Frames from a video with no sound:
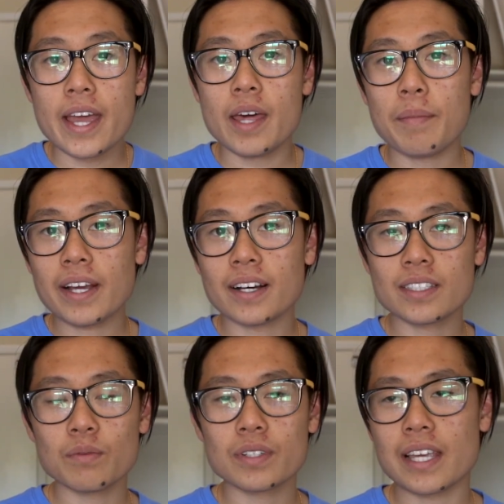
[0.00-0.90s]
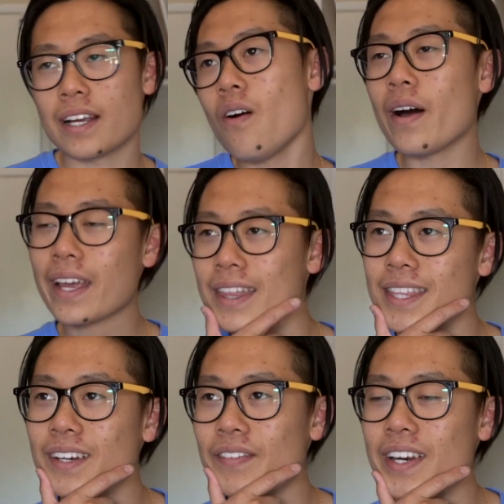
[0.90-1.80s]
And my cousin was like, oh, I can't
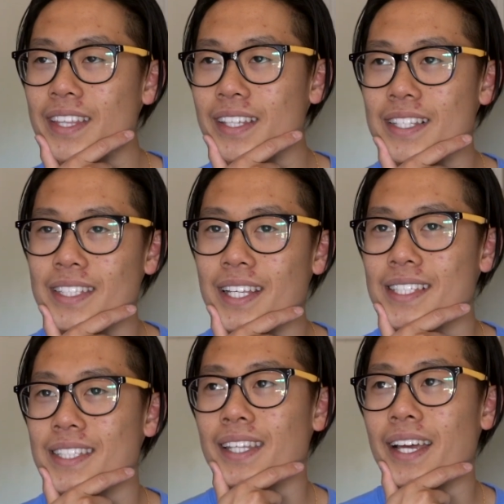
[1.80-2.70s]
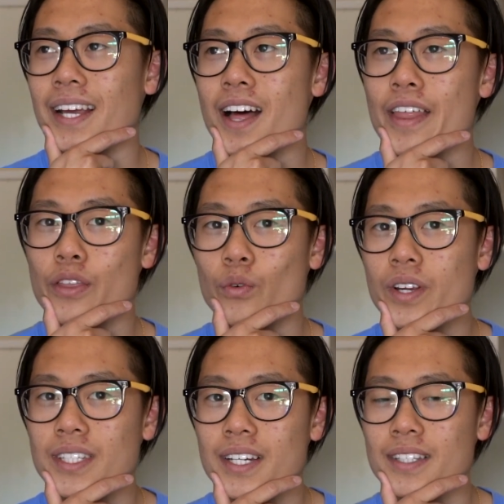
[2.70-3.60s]
think of anything that's less than like 3
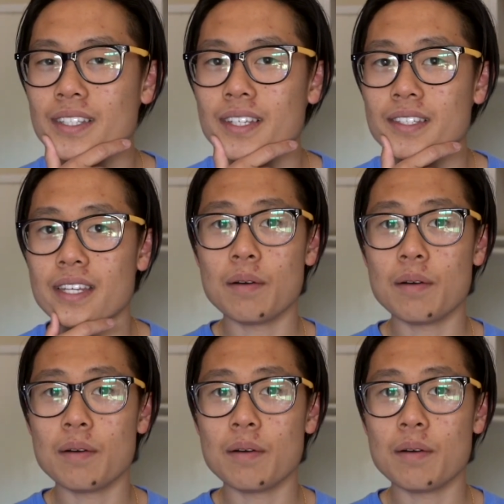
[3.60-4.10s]
sentences.